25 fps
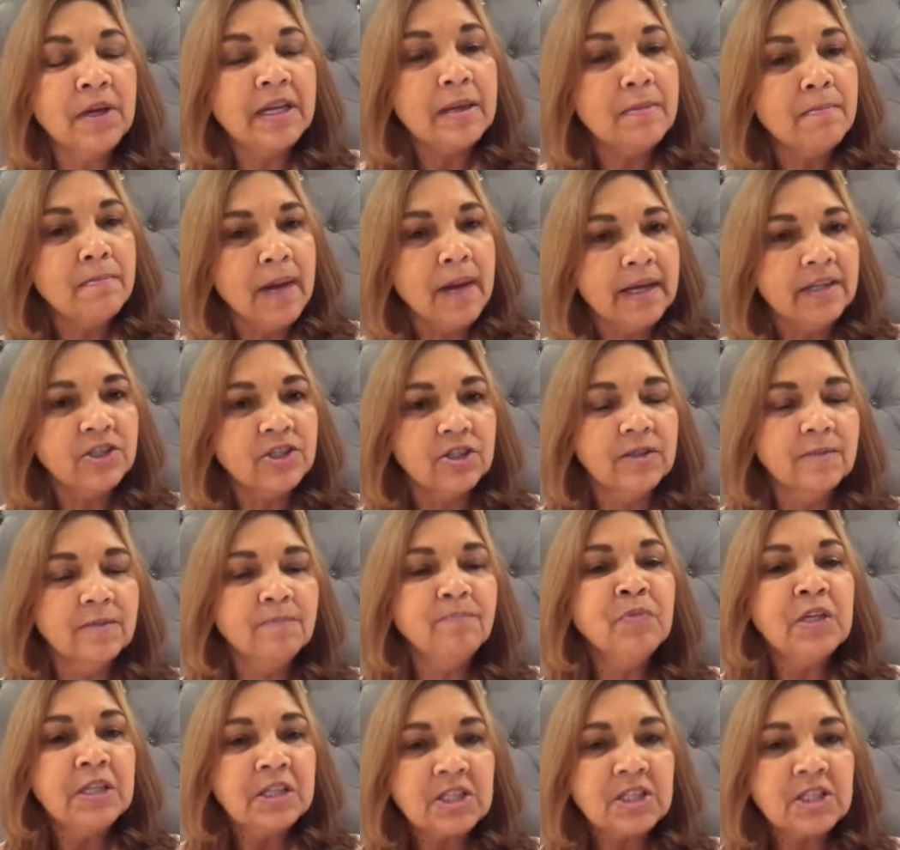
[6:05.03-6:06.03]
Imagine
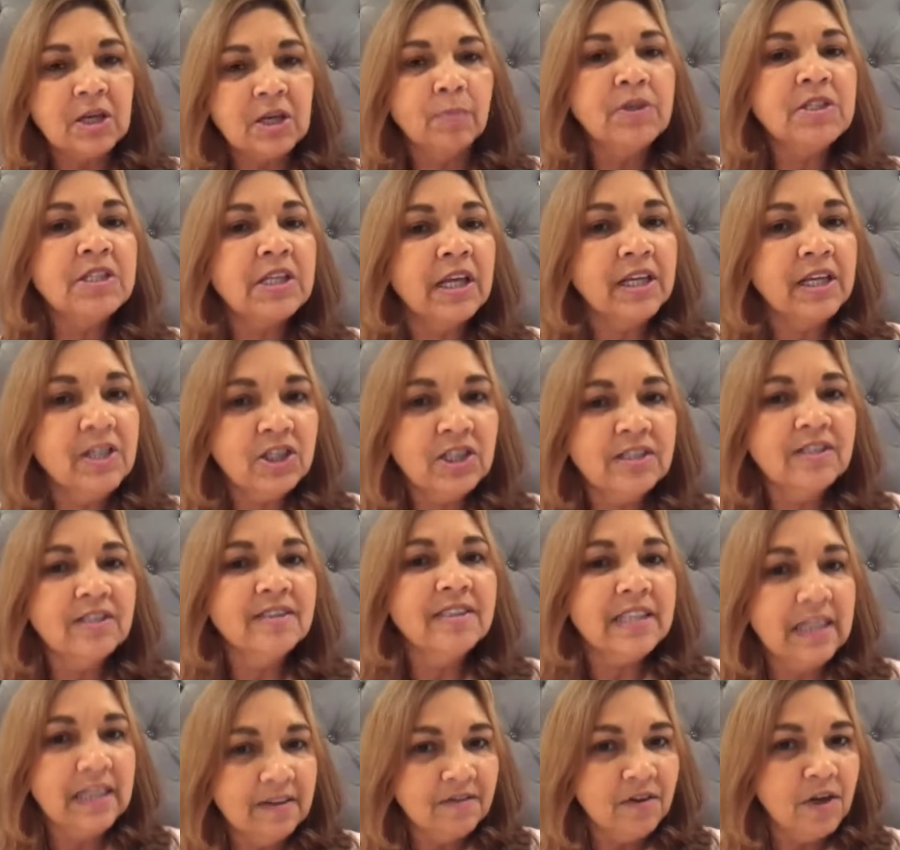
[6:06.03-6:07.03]
someone's going to
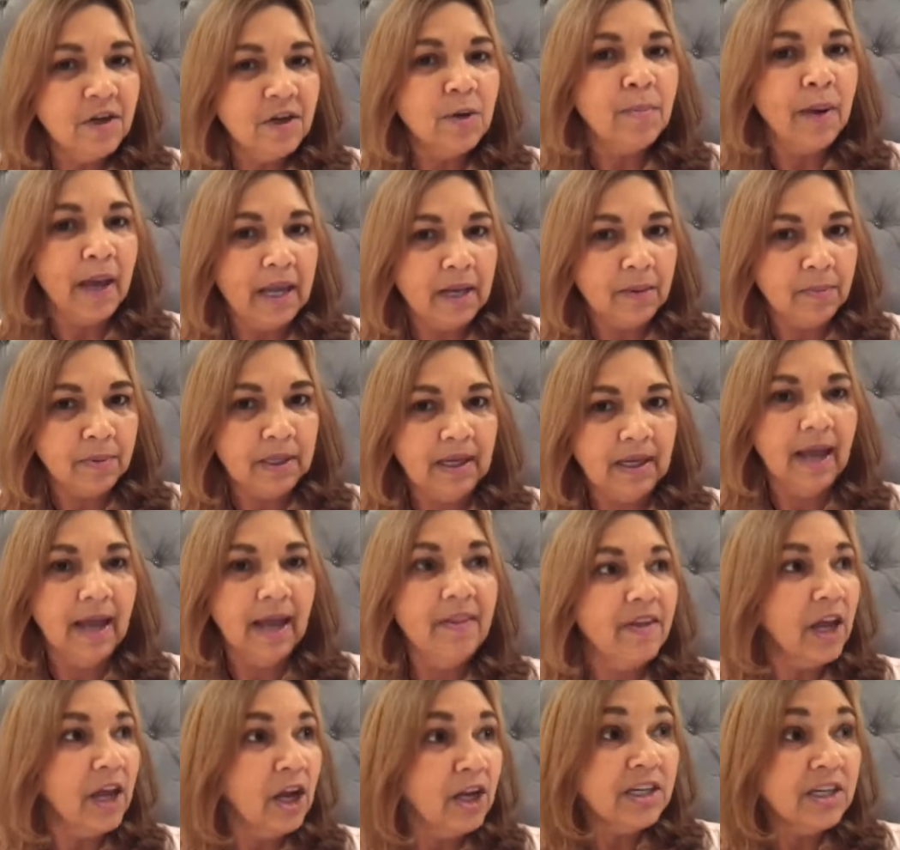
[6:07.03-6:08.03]
deliver a baby and
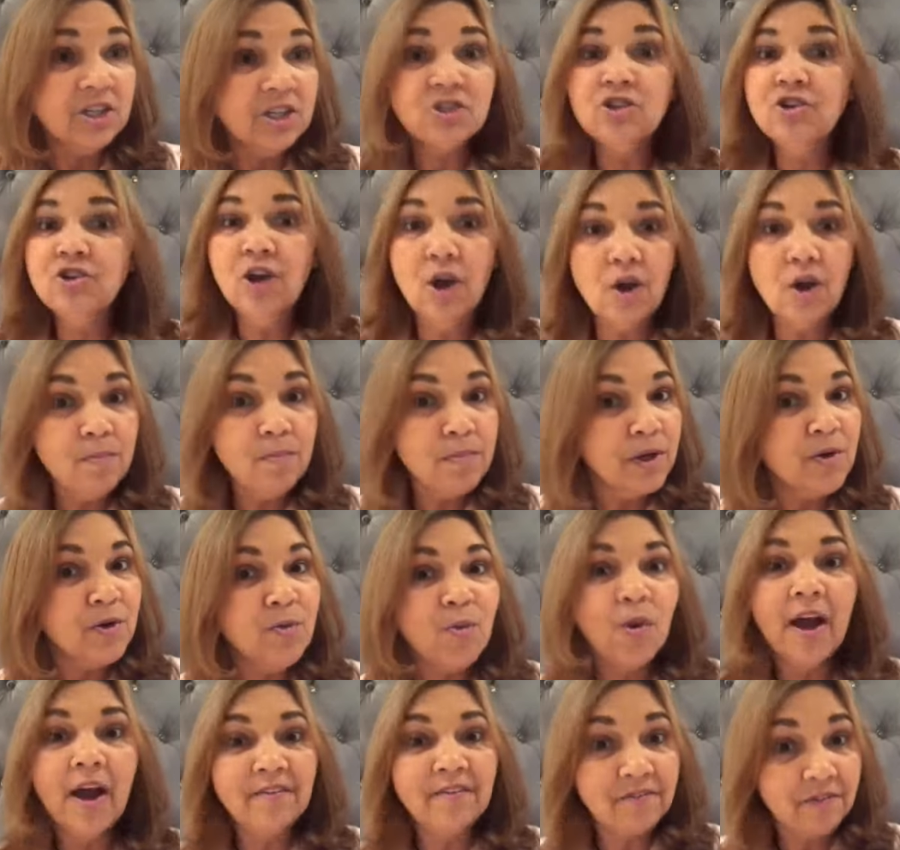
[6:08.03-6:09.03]
there is no
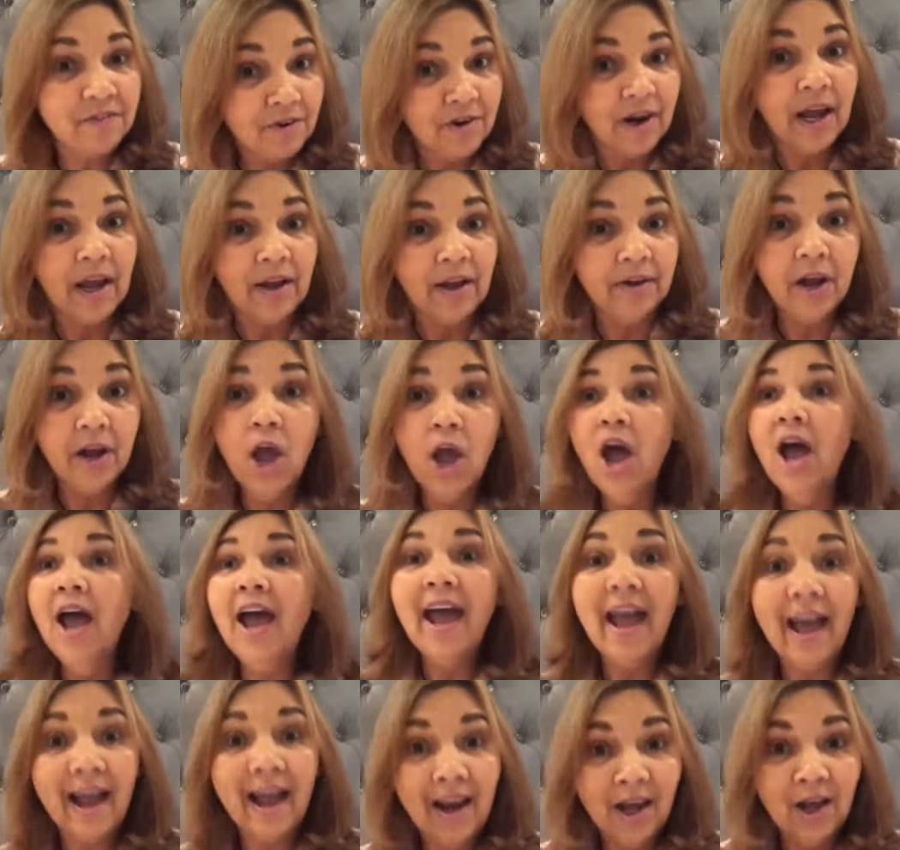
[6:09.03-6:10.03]
midwife around.
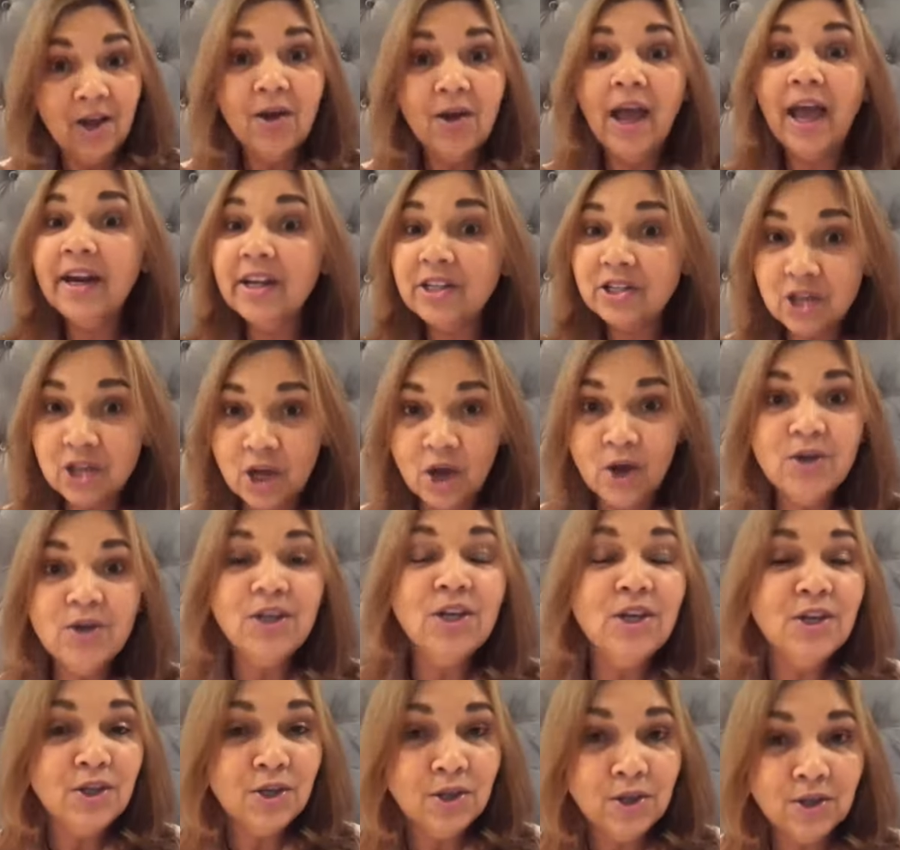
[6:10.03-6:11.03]
Hello, and it's only
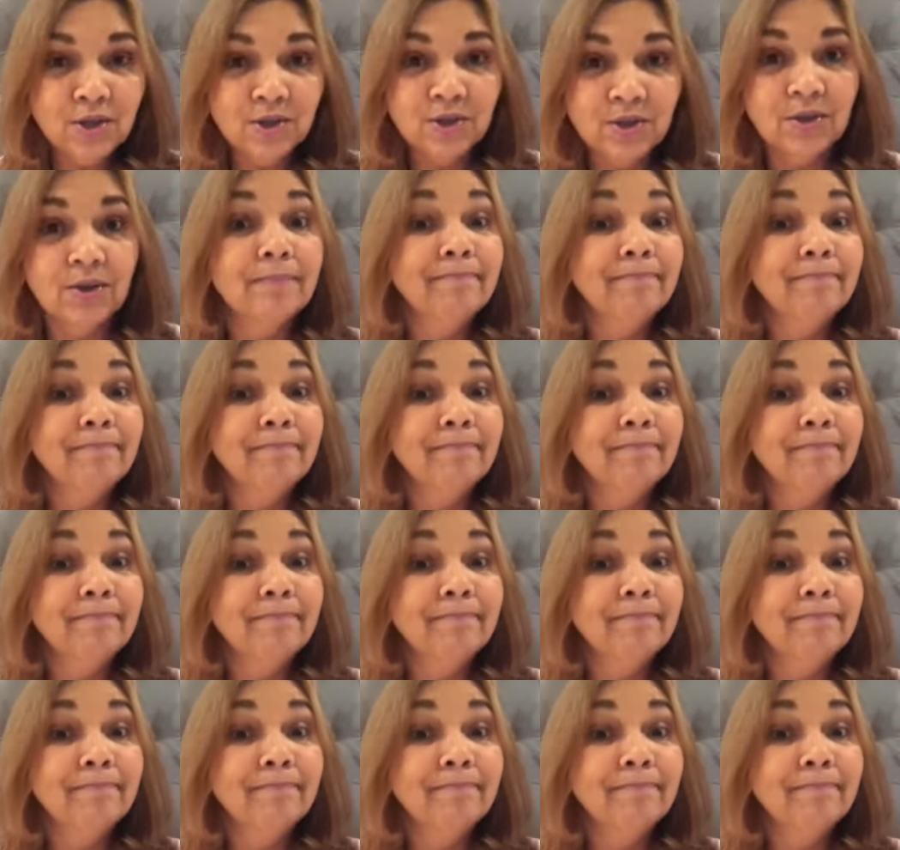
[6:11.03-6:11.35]
you.